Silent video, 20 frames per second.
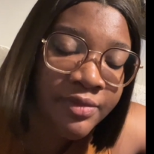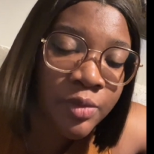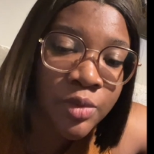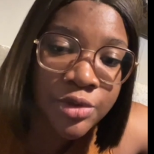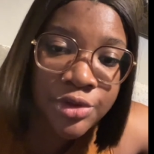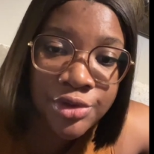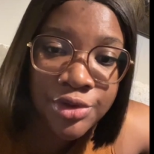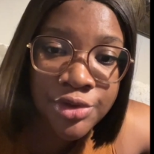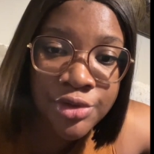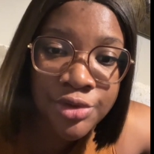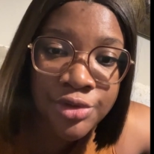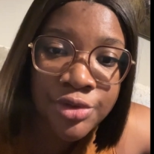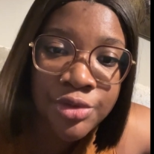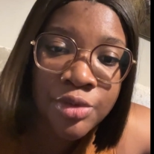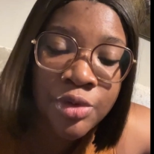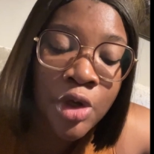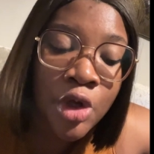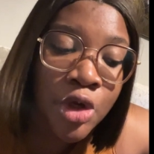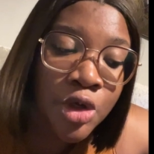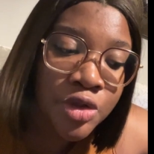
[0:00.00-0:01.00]
what do you do?
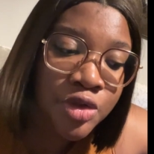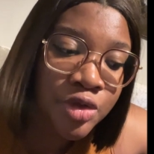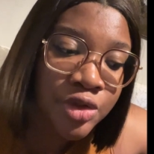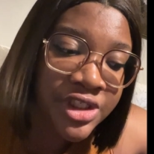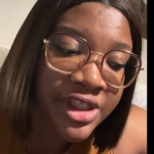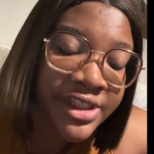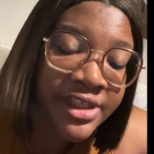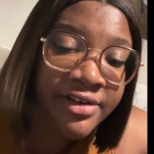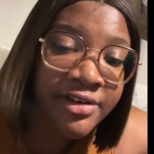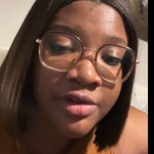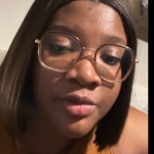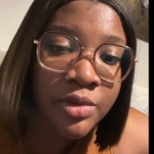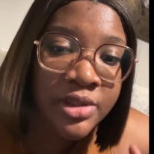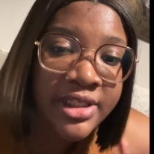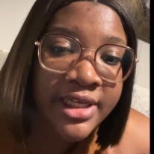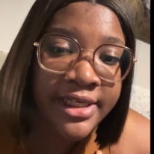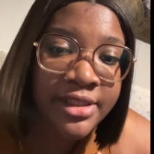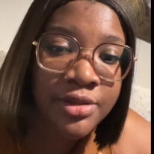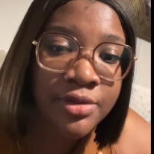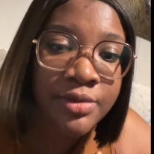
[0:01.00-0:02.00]
So generally what
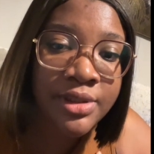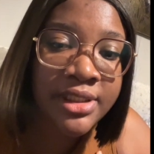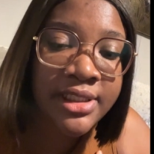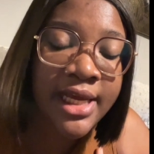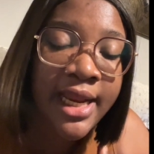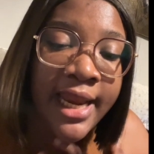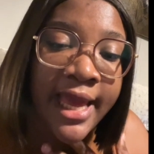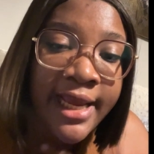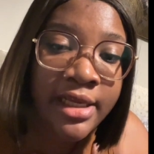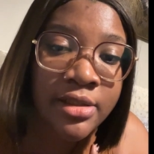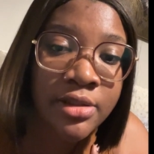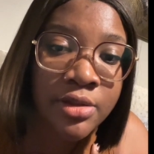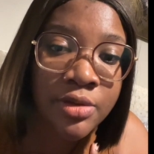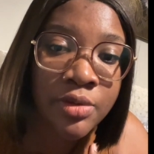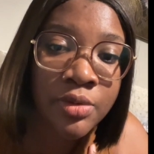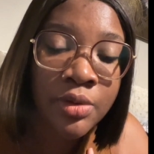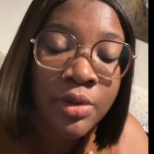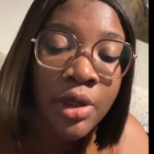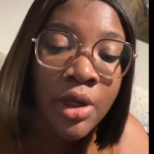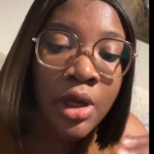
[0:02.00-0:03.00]
I do is I like
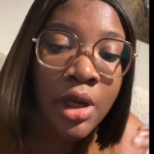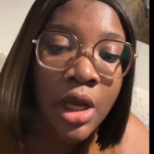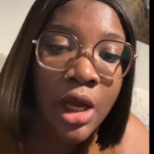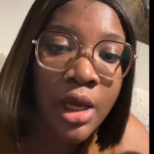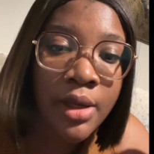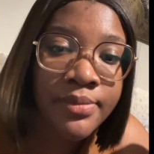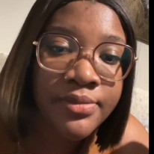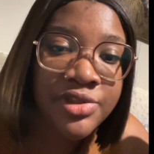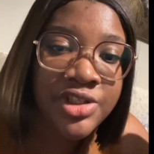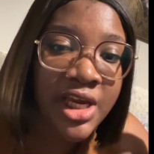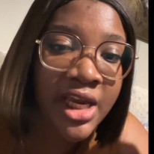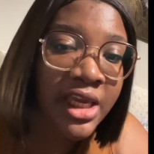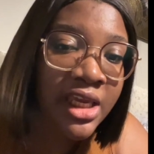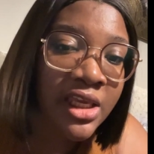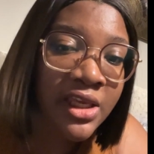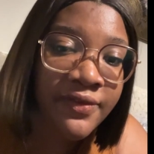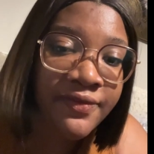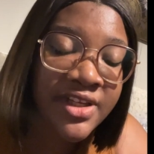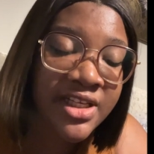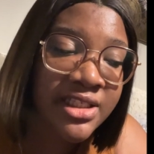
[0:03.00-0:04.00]
to check
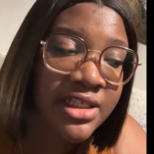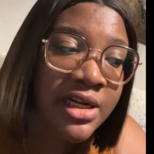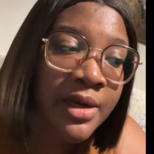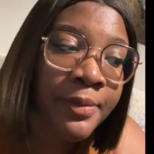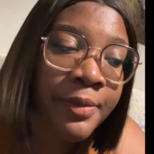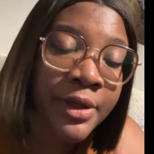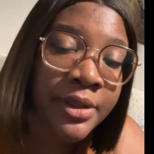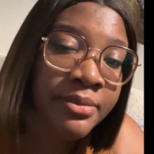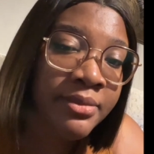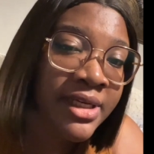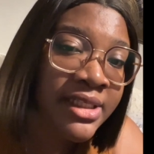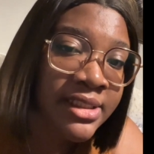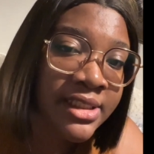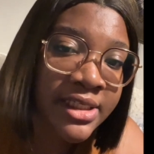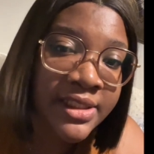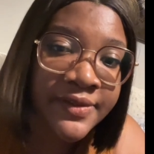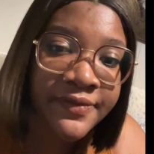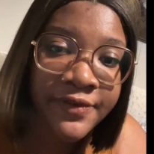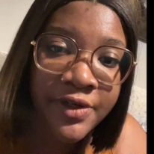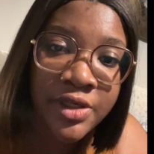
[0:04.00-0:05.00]
if there's an appointment
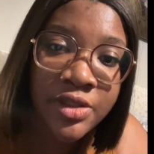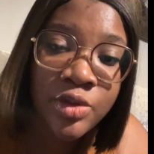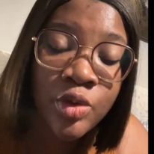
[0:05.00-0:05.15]
date first.